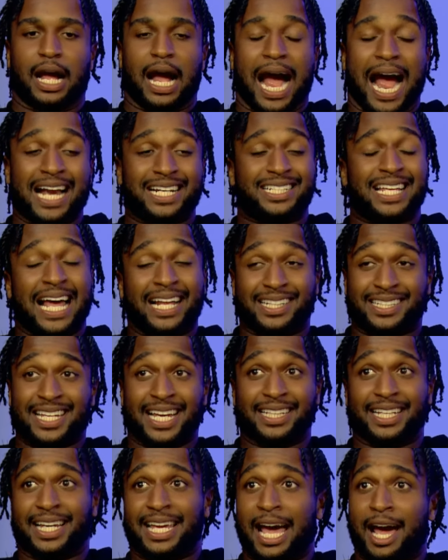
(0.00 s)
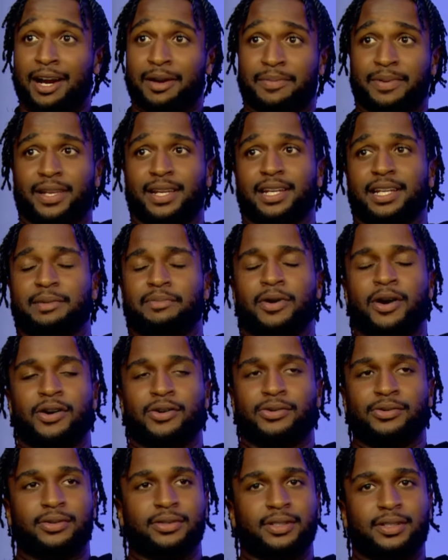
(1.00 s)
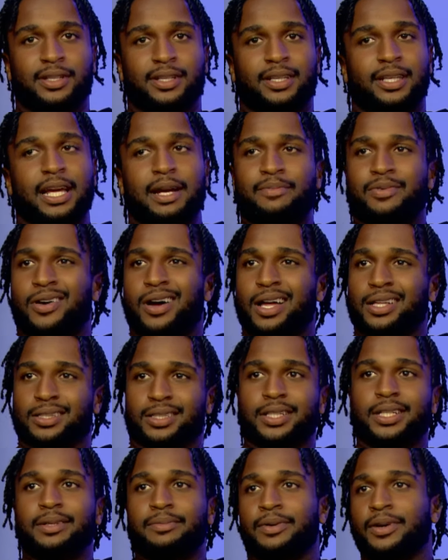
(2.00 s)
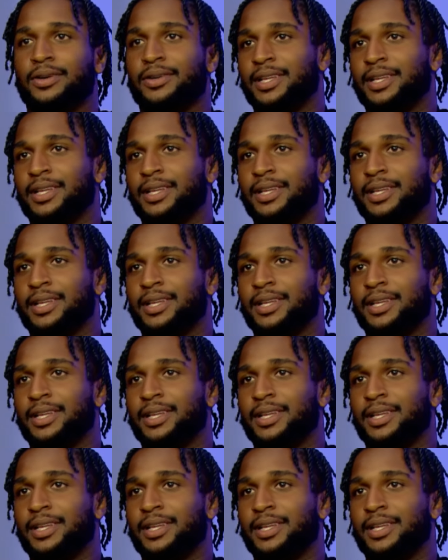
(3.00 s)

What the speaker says: I just had to take the accountability, bro. Like, bro, I did it, bro.